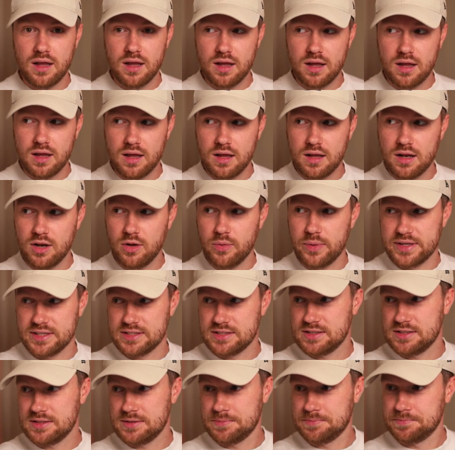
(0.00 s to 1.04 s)

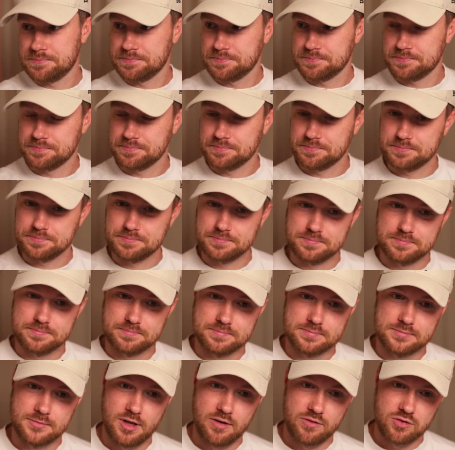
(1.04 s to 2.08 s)
Lewis.
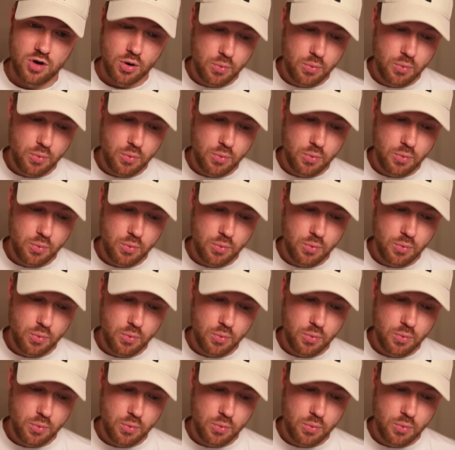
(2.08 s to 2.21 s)
I've gone with